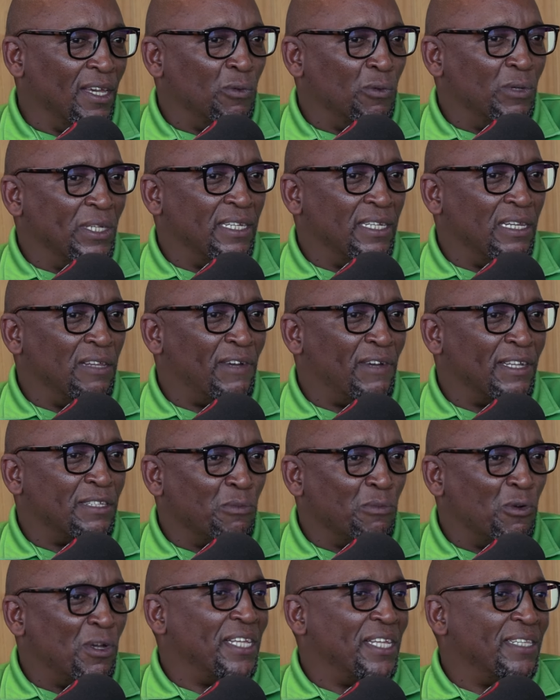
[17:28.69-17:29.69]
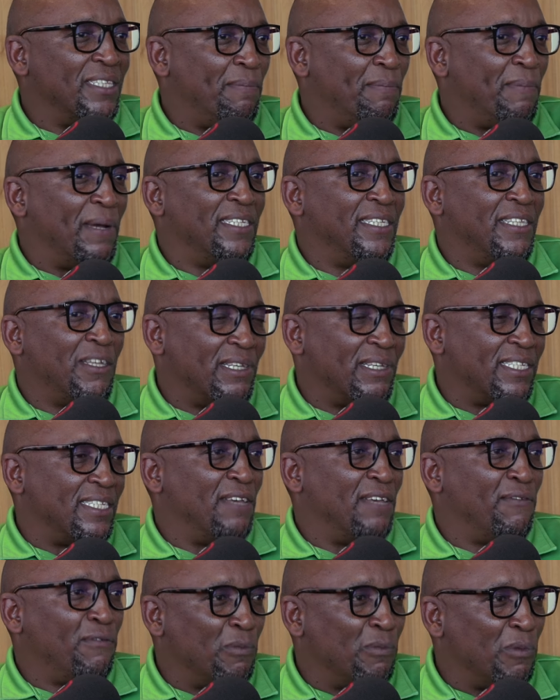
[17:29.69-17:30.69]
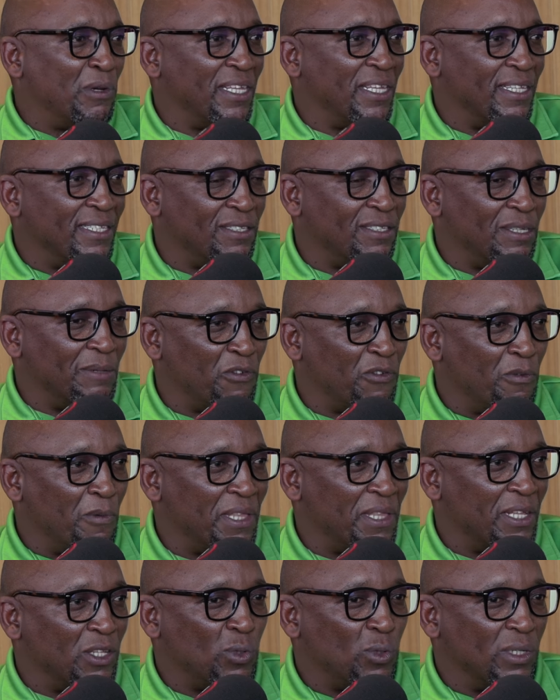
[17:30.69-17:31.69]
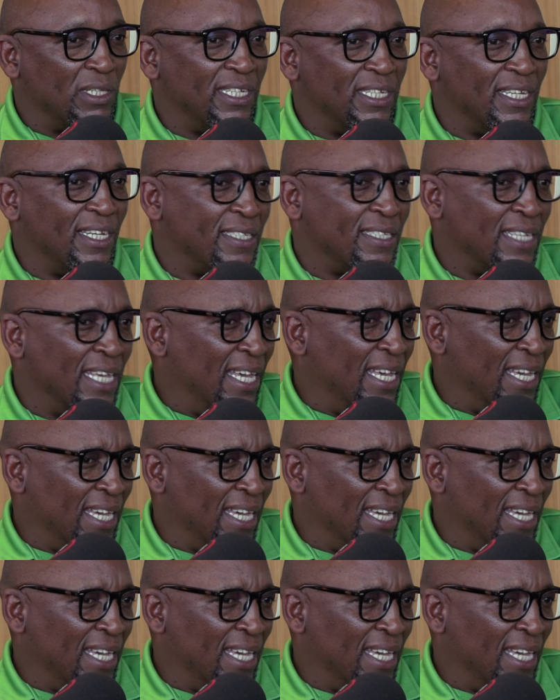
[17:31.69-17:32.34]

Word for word: we delivered more than the party that was there for more than for more than 20 years.